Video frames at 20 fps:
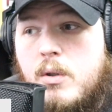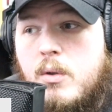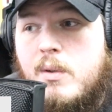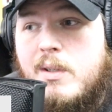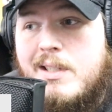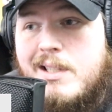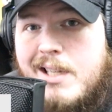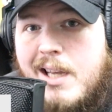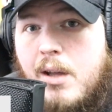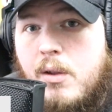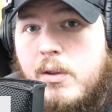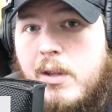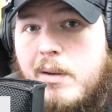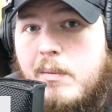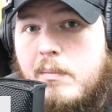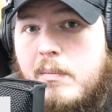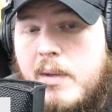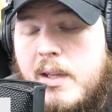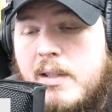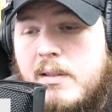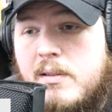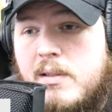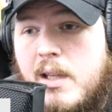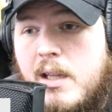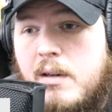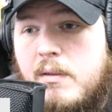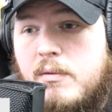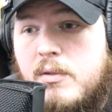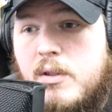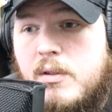You can tell them
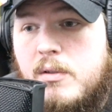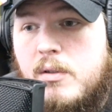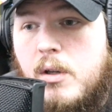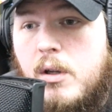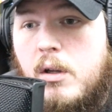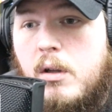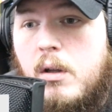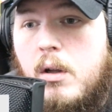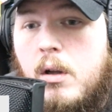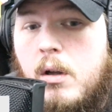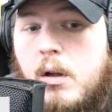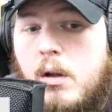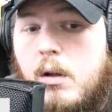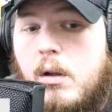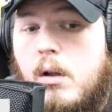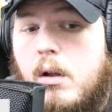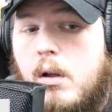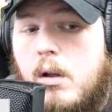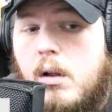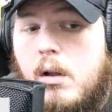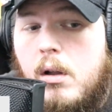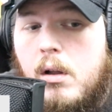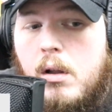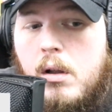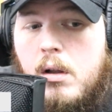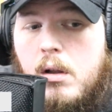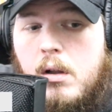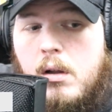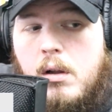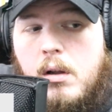instead of just saying,
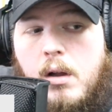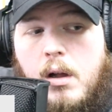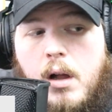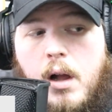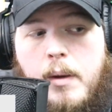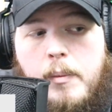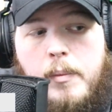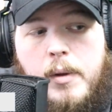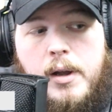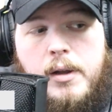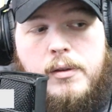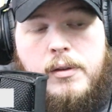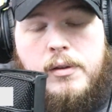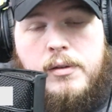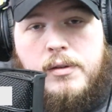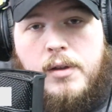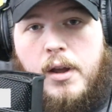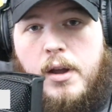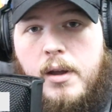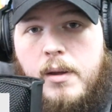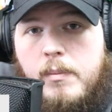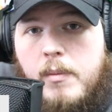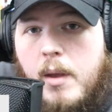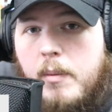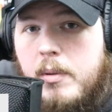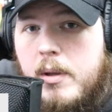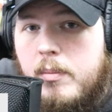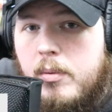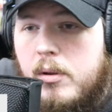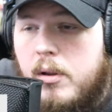oh, I made this game
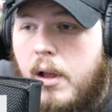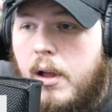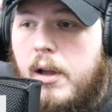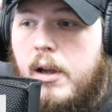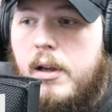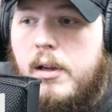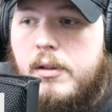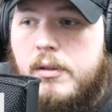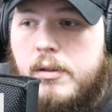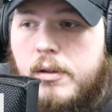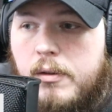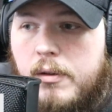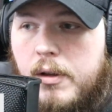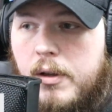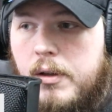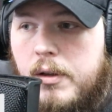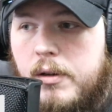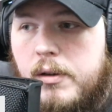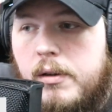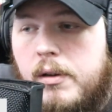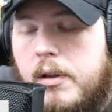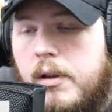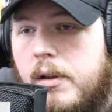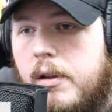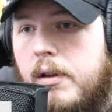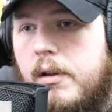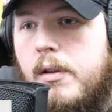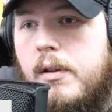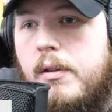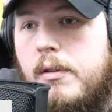that people liked, and
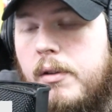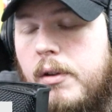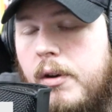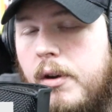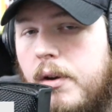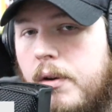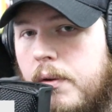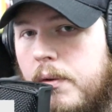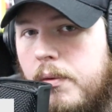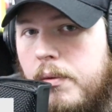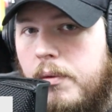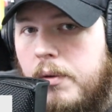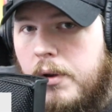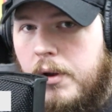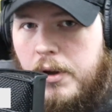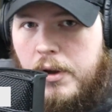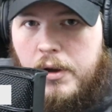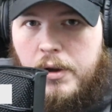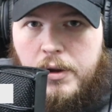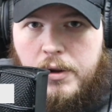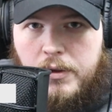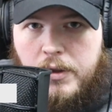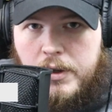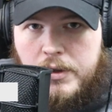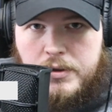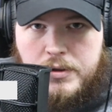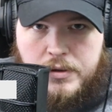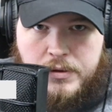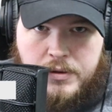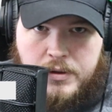then, you know, they
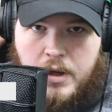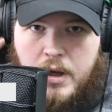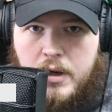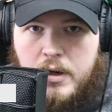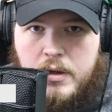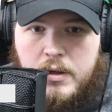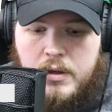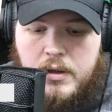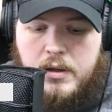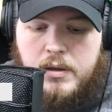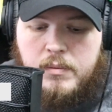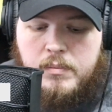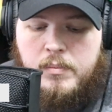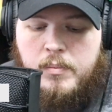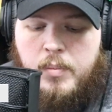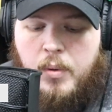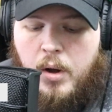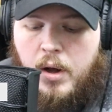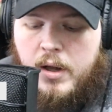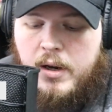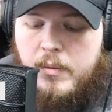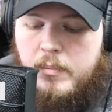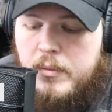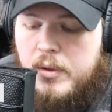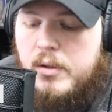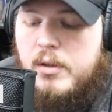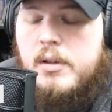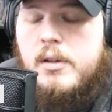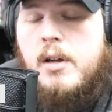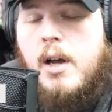just kind of bought 1
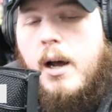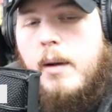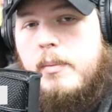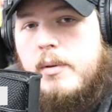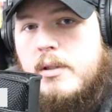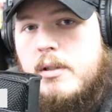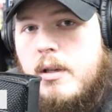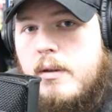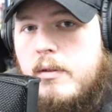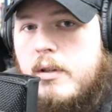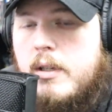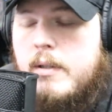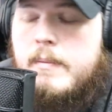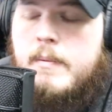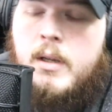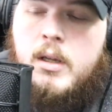million copies of it.